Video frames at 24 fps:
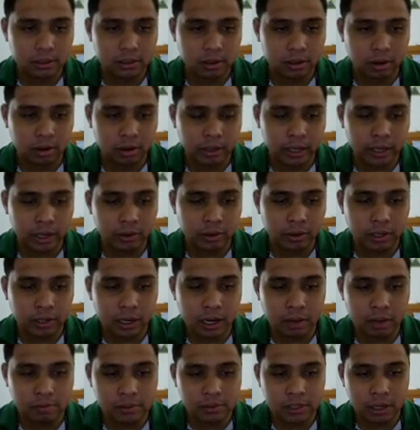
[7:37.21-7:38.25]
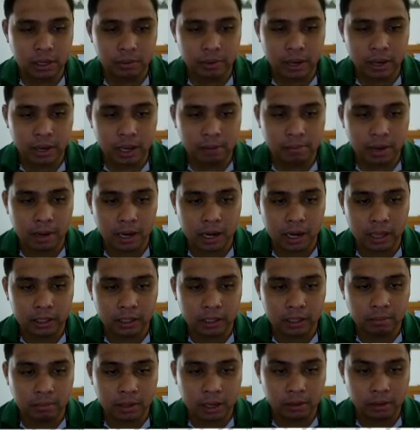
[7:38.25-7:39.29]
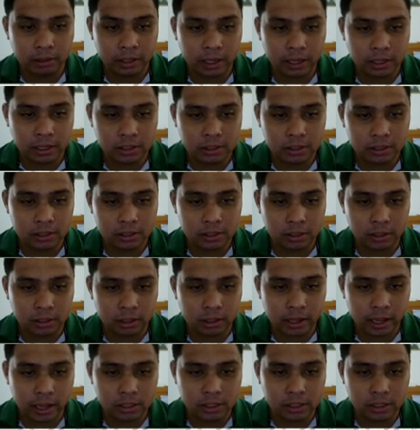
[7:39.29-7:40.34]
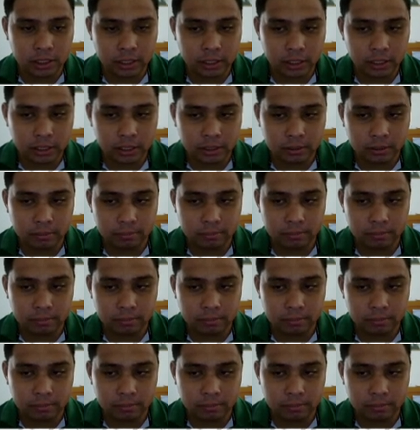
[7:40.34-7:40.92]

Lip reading: Okay, on the left side we have a lot of cupcakes. Next here,